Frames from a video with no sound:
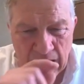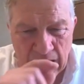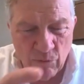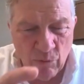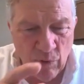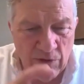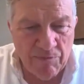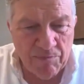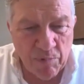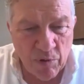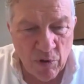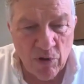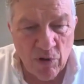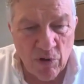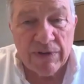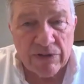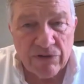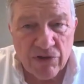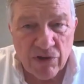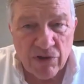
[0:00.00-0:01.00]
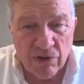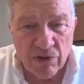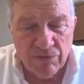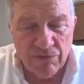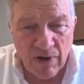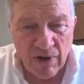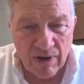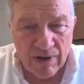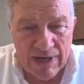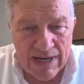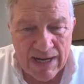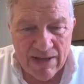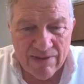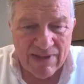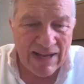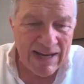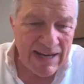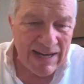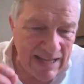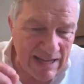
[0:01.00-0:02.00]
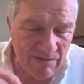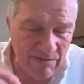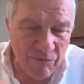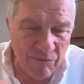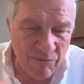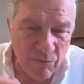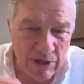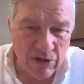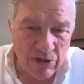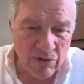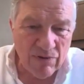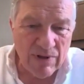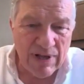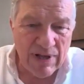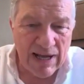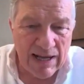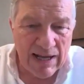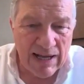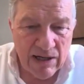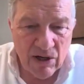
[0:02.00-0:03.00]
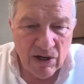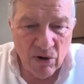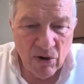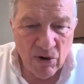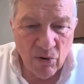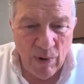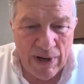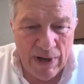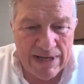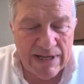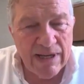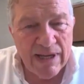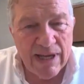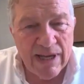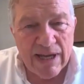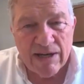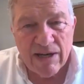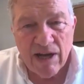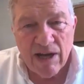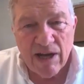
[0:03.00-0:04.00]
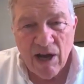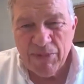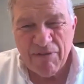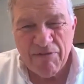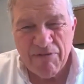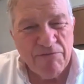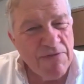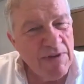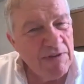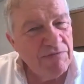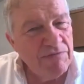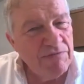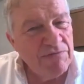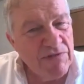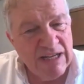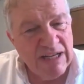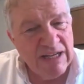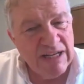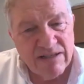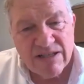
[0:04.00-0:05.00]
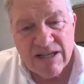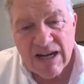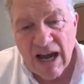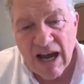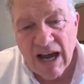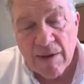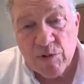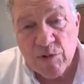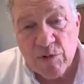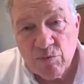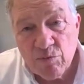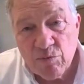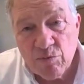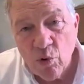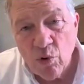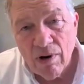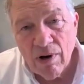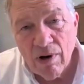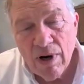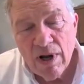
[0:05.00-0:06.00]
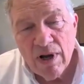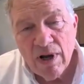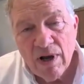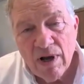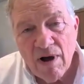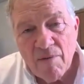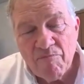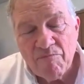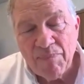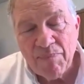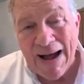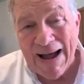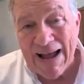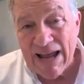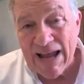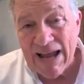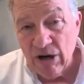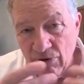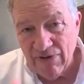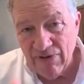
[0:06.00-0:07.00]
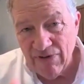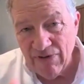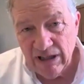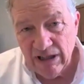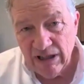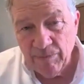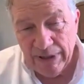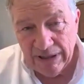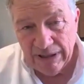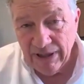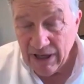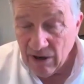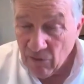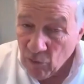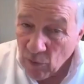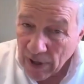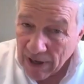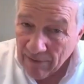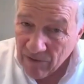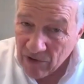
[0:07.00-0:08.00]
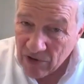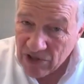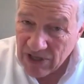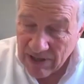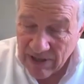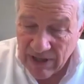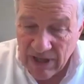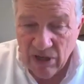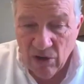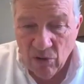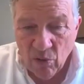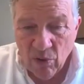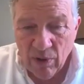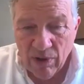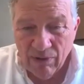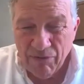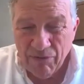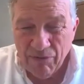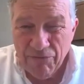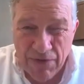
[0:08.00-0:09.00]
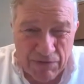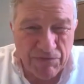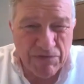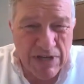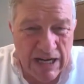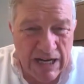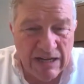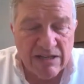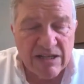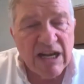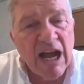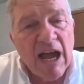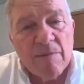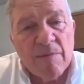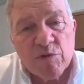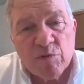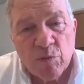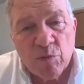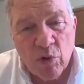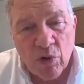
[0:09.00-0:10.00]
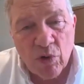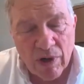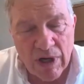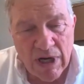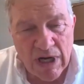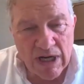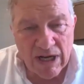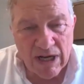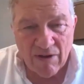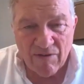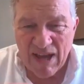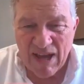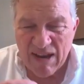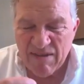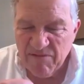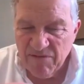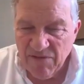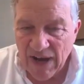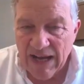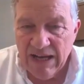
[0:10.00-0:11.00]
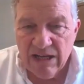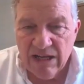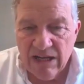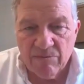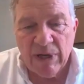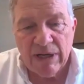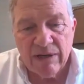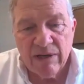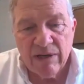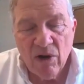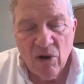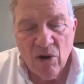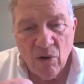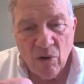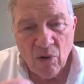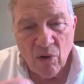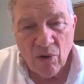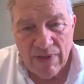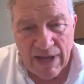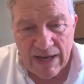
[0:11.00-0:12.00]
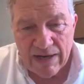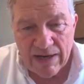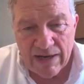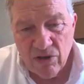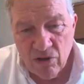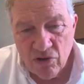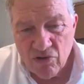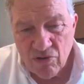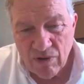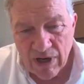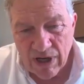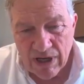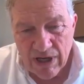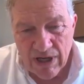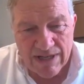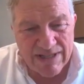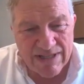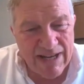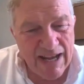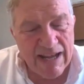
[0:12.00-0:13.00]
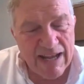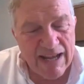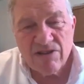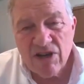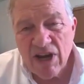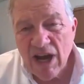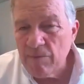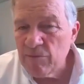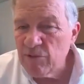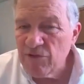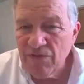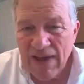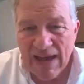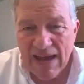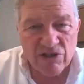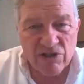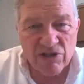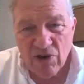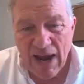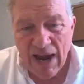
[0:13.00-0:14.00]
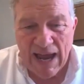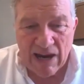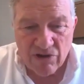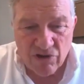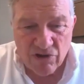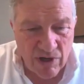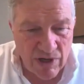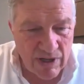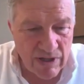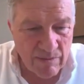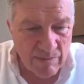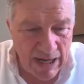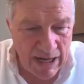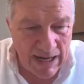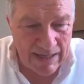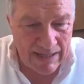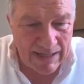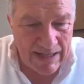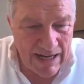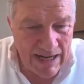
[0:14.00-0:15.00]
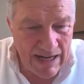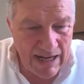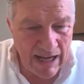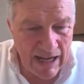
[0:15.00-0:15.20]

And we've proven so far that if we do that, we can get up to 15 times more bioavailability of whatever's in the oil, 15 times more of that vitamin or that nutrient, 10 times faster action in the body,